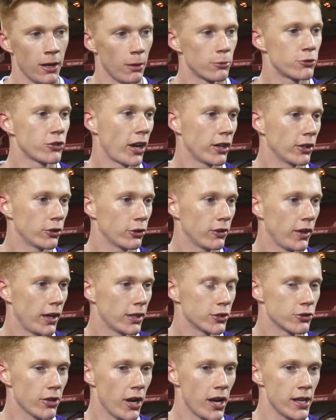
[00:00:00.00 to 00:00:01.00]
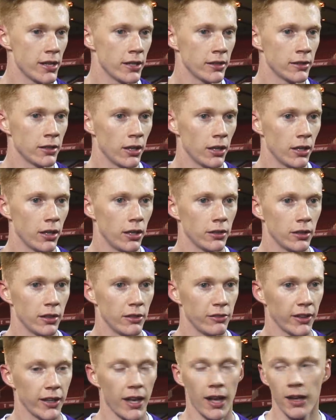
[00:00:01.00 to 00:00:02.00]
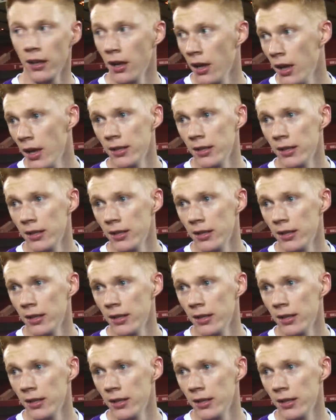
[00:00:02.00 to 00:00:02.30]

I'm trying to do that in training, and if I get